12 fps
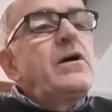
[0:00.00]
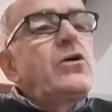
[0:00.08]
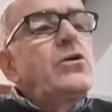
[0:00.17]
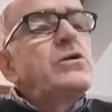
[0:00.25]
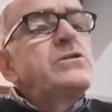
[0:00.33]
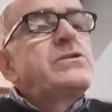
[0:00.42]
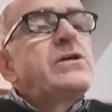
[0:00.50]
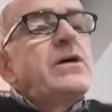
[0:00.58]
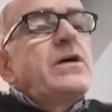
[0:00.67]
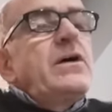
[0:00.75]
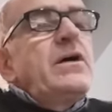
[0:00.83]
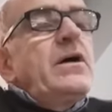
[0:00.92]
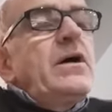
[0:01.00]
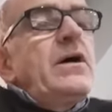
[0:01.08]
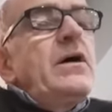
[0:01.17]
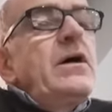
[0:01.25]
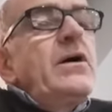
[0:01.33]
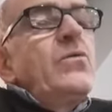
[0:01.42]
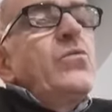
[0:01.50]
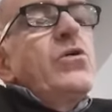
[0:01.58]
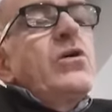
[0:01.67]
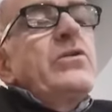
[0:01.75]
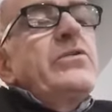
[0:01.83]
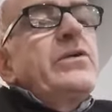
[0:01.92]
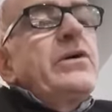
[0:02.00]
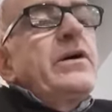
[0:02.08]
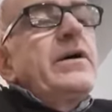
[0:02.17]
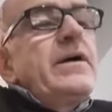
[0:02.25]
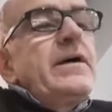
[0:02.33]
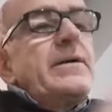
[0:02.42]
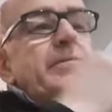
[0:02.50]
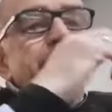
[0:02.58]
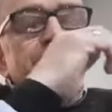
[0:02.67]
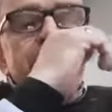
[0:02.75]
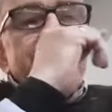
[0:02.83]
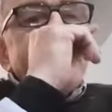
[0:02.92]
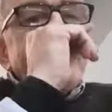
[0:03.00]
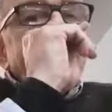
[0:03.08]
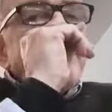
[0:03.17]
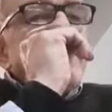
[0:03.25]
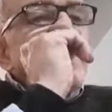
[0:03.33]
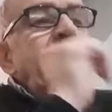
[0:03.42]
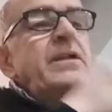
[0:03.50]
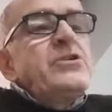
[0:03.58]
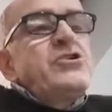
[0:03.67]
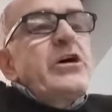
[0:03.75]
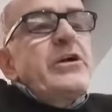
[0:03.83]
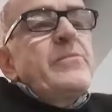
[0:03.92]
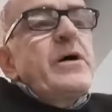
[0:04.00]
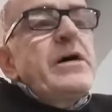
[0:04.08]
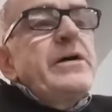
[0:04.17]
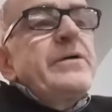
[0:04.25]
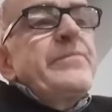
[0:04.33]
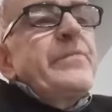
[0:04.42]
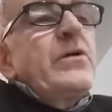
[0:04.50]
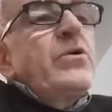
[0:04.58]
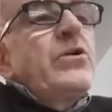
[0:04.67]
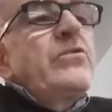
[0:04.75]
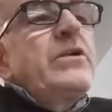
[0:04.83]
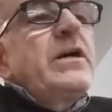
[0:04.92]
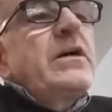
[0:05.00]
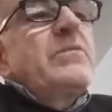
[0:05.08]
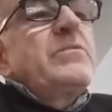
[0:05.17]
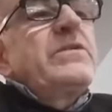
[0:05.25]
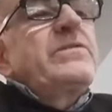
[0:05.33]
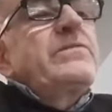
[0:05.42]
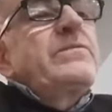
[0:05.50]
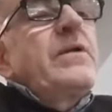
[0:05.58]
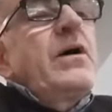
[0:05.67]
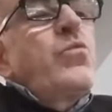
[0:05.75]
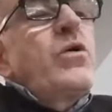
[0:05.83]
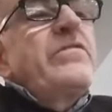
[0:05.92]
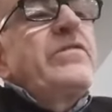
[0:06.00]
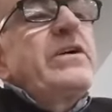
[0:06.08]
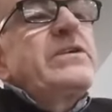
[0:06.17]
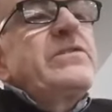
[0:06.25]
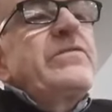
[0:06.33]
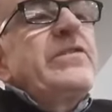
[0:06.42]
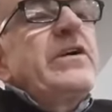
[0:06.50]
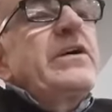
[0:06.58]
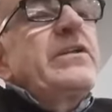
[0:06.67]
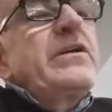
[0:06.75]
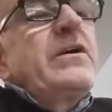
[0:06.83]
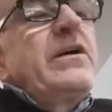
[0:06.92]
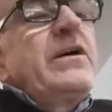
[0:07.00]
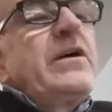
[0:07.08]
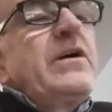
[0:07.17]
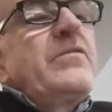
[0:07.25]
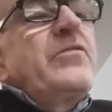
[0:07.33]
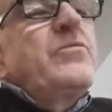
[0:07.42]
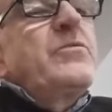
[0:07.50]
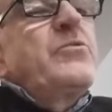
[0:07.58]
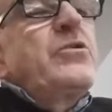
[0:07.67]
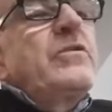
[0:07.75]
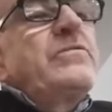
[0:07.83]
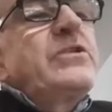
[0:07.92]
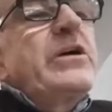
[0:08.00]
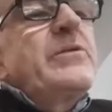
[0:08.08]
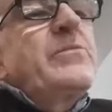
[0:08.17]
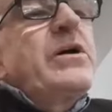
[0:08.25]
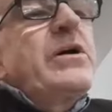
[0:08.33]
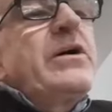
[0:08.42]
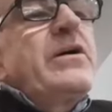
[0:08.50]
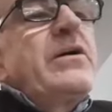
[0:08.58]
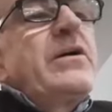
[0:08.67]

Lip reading: God's word in Jeremiah, I want to read a couple of one verse, in fact, from the book of Jeremiah,